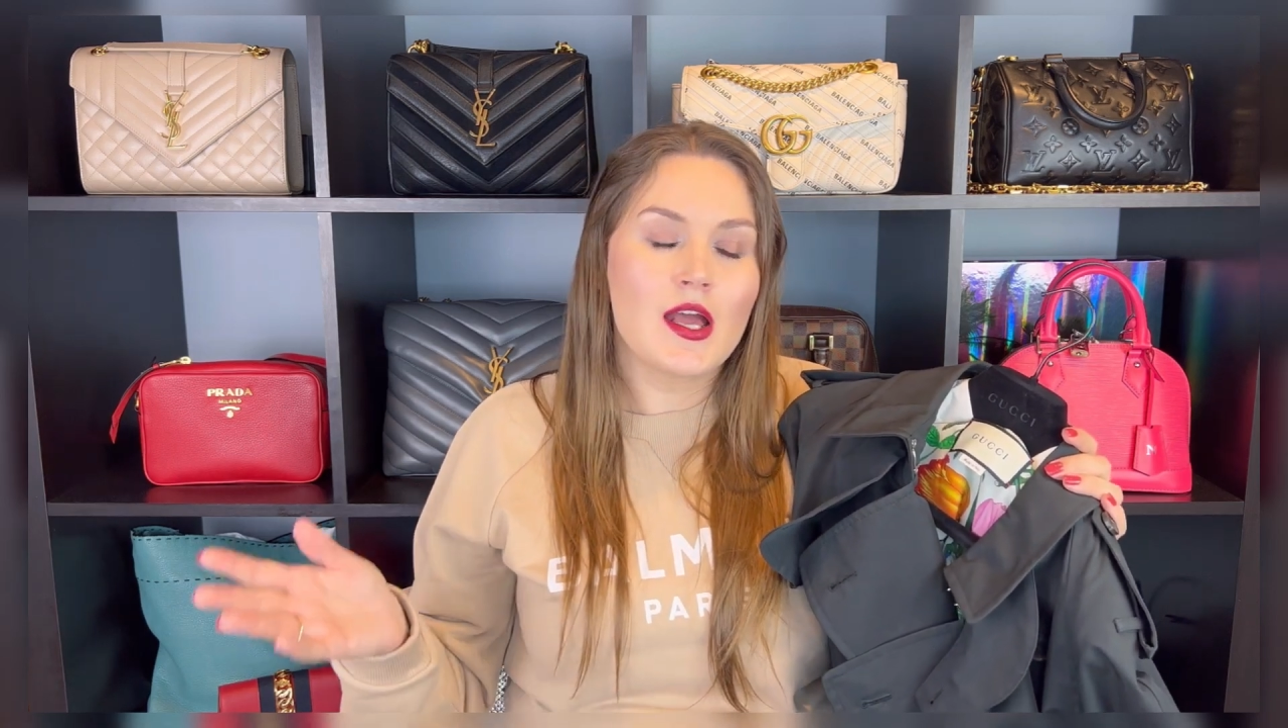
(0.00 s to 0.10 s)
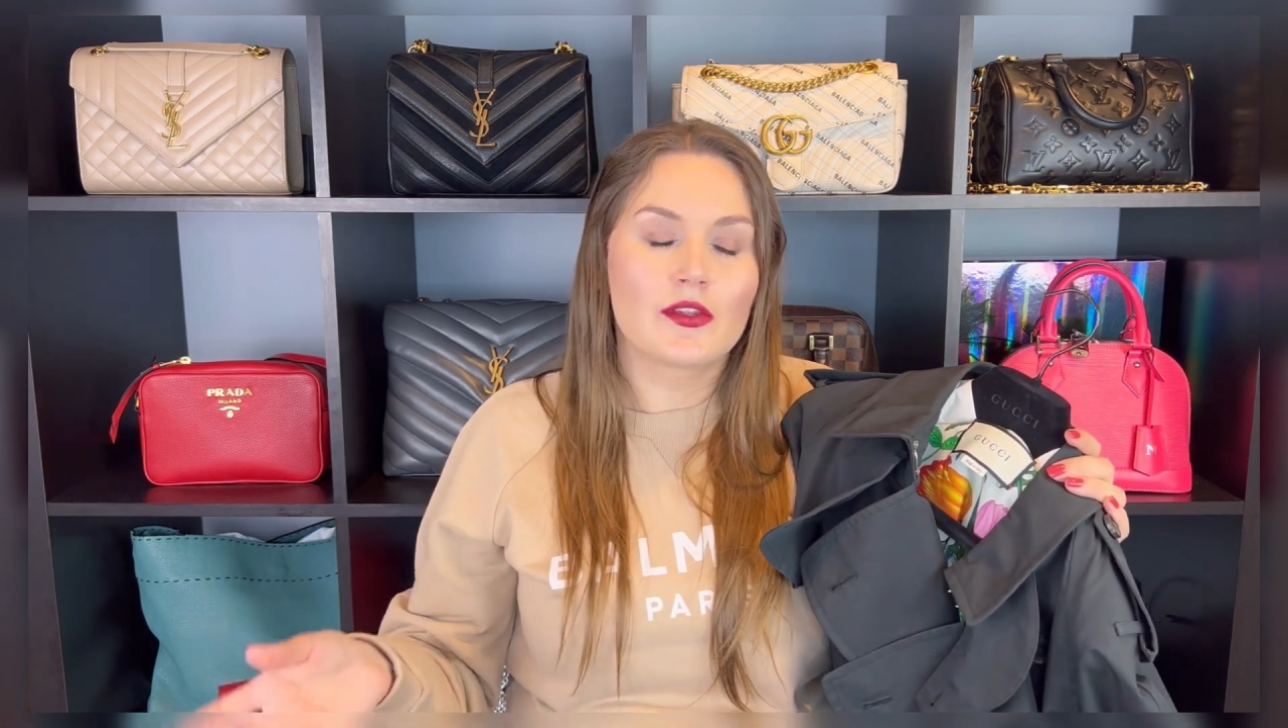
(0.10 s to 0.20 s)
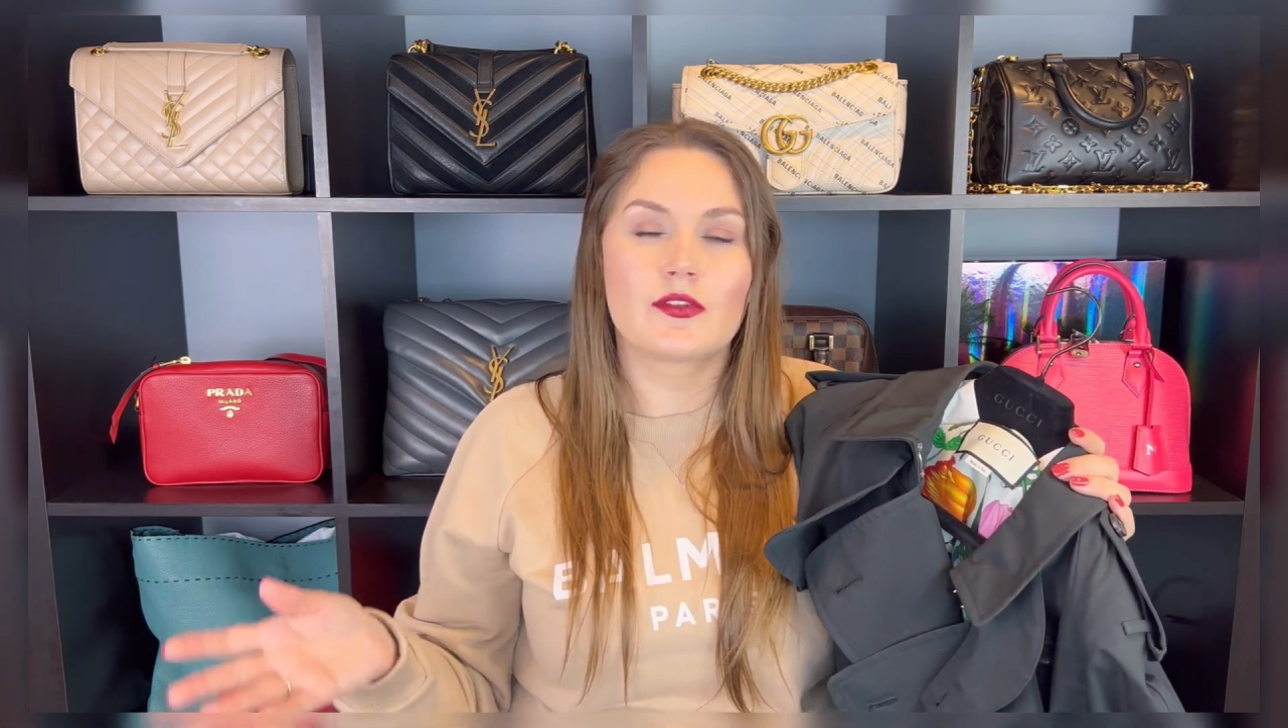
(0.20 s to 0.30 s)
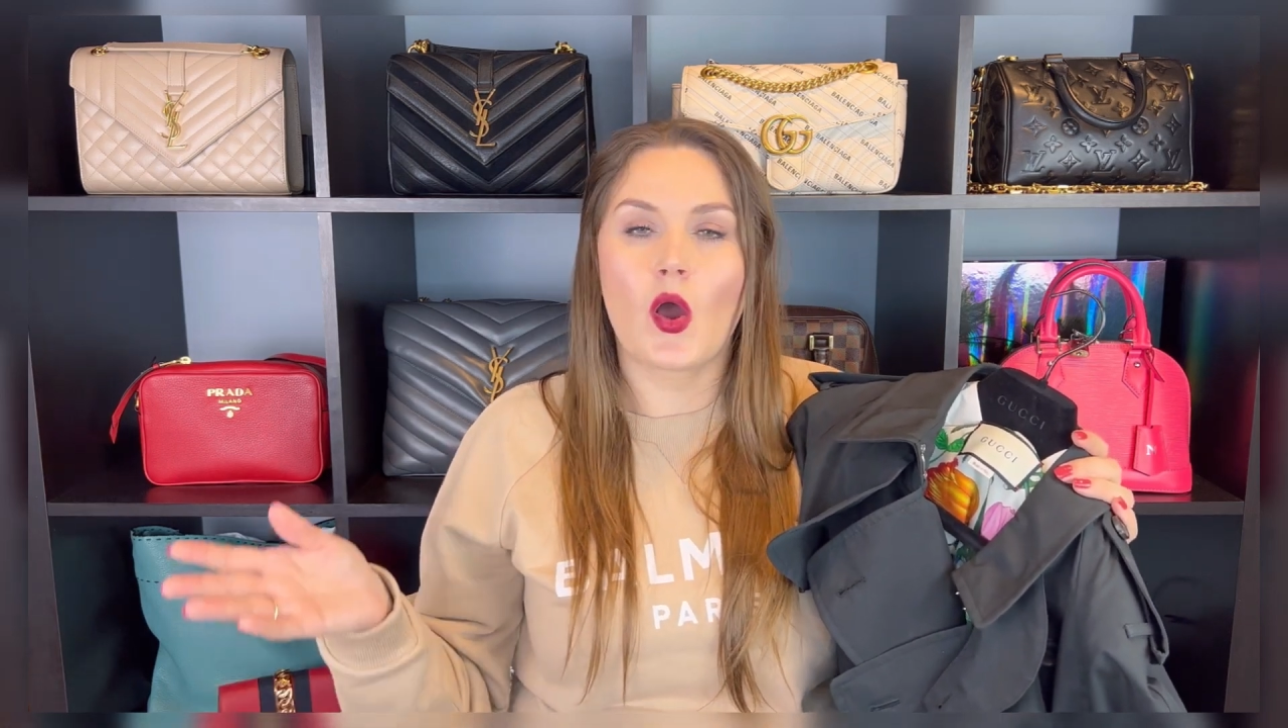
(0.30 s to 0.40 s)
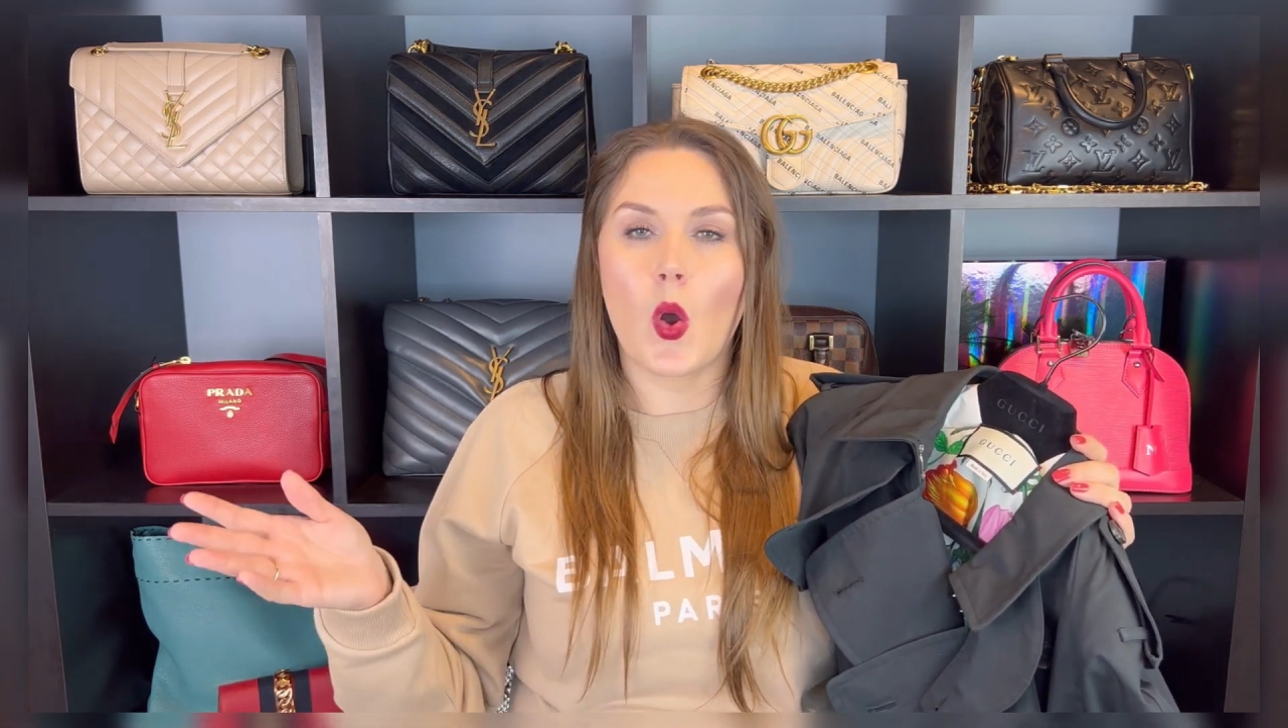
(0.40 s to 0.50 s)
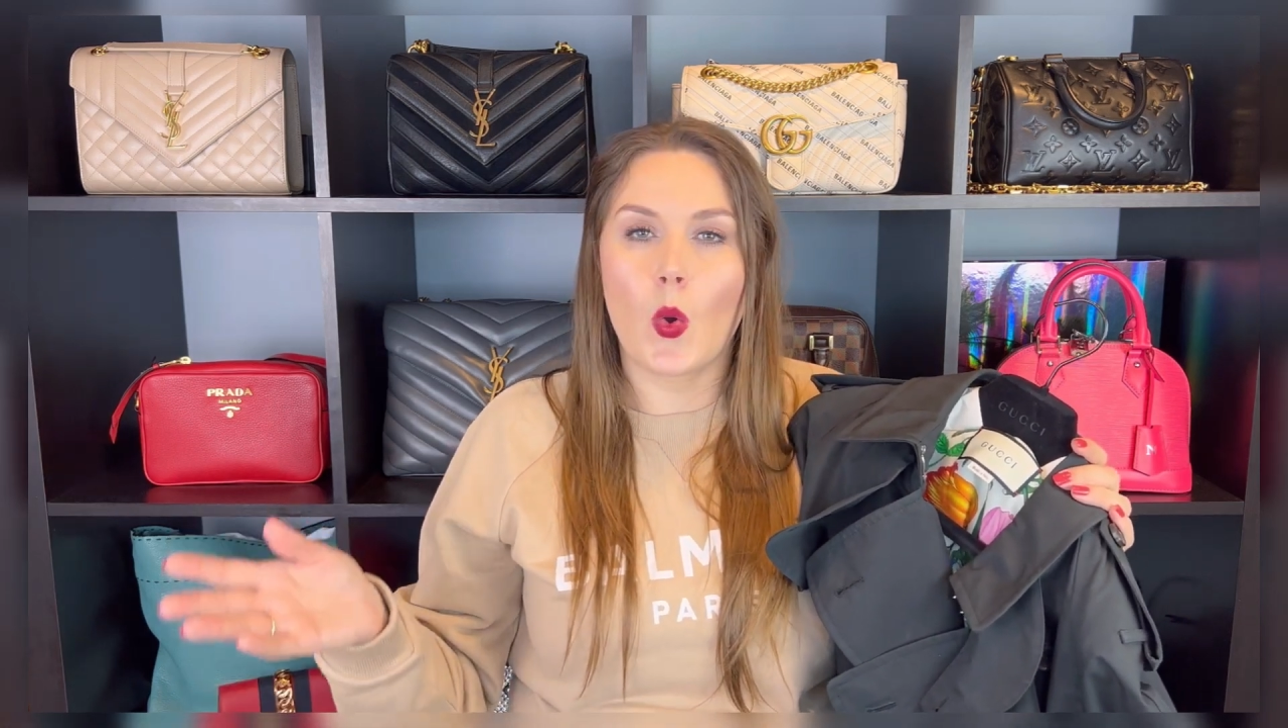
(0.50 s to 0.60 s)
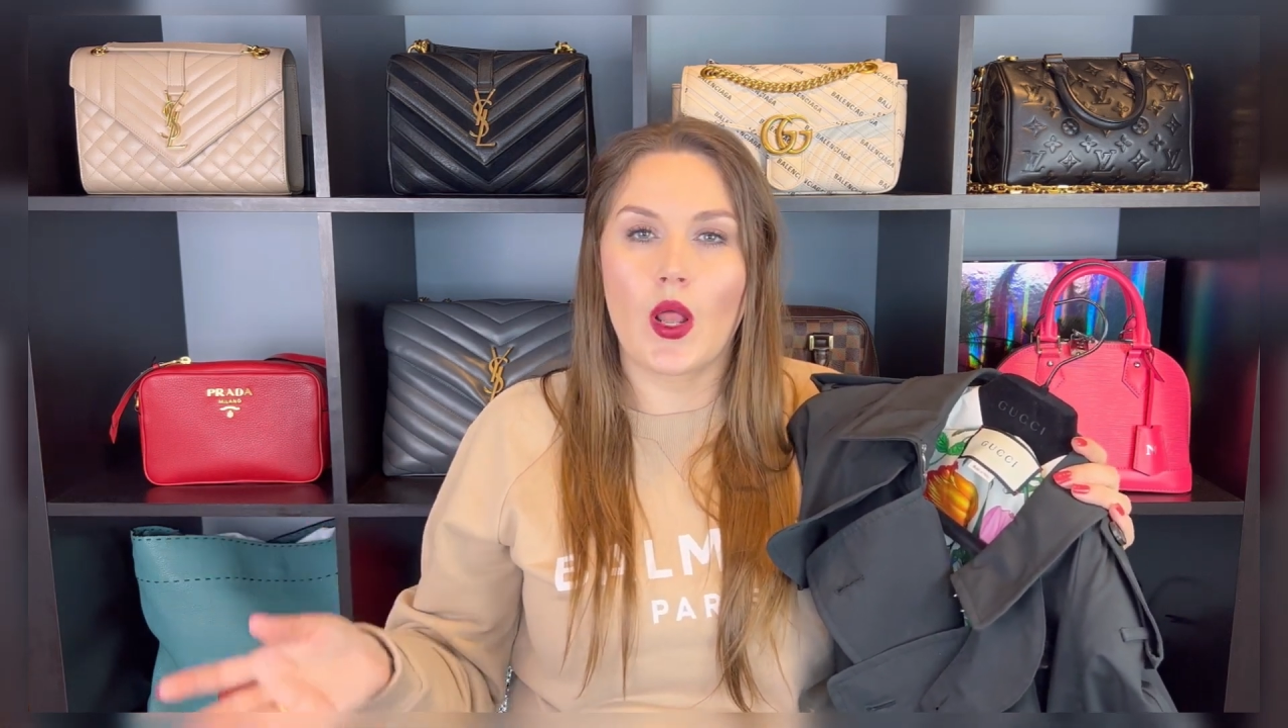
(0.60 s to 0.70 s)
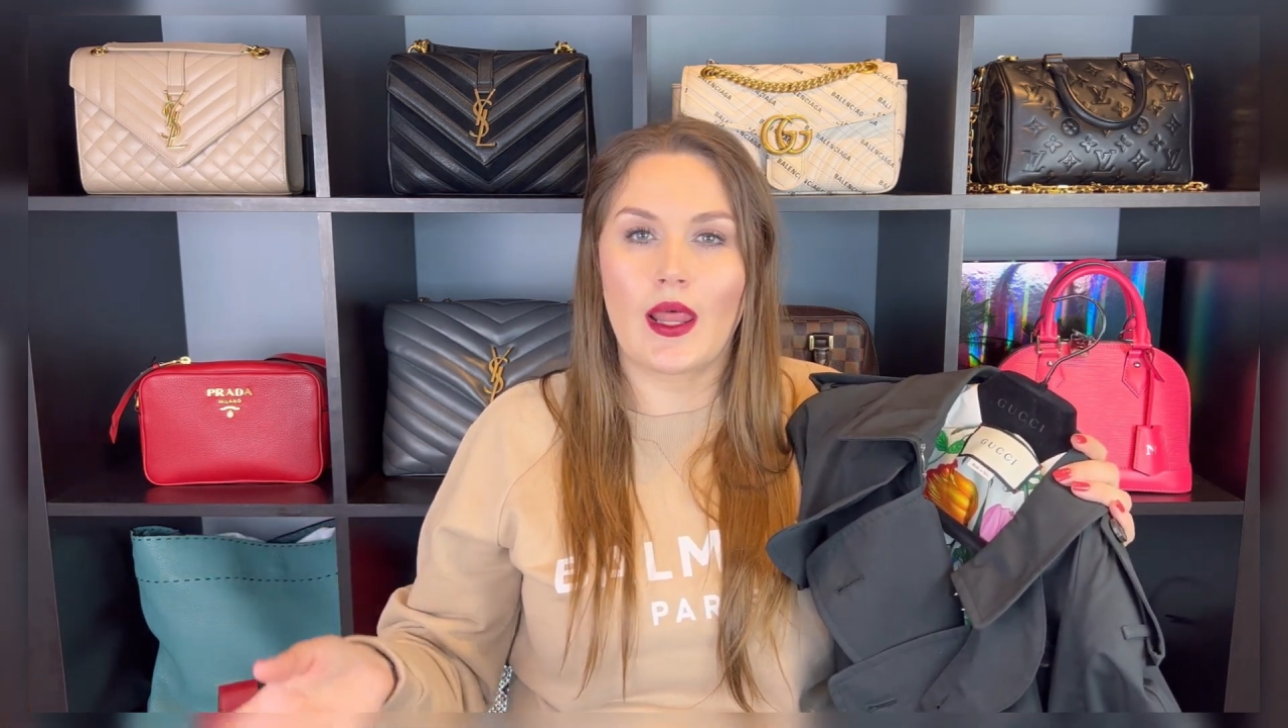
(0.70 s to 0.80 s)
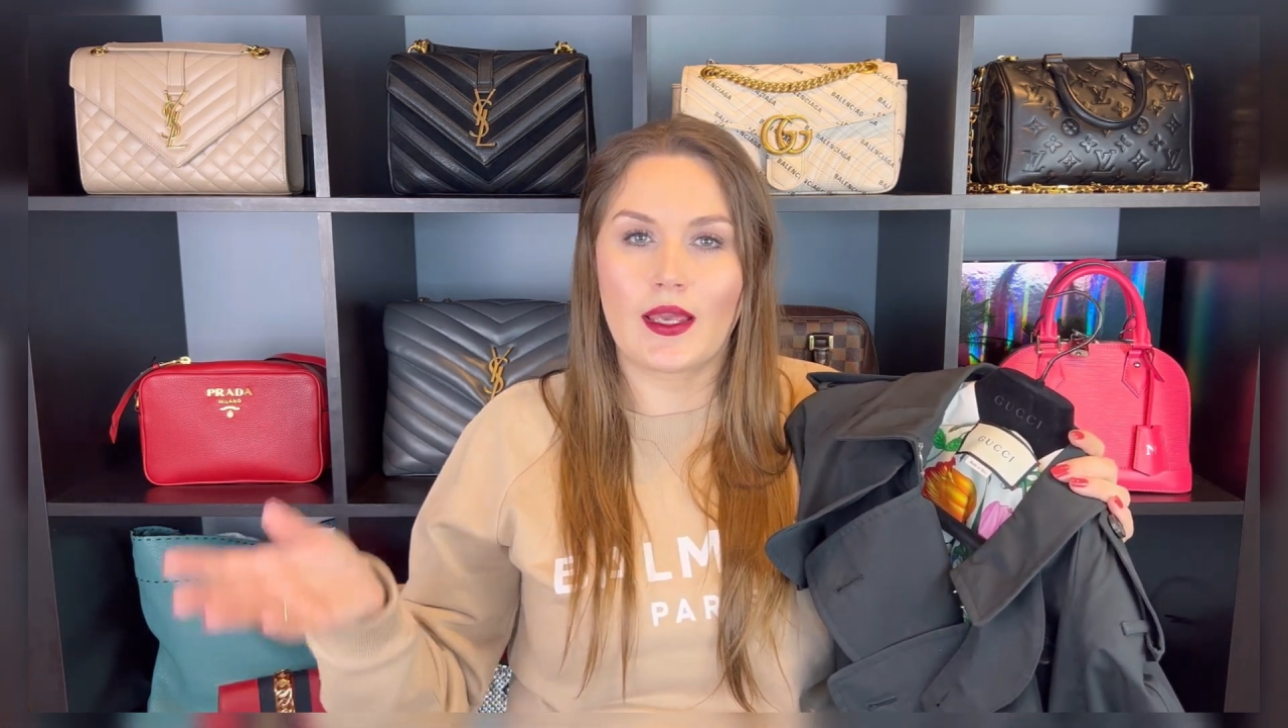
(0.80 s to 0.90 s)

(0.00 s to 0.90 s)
So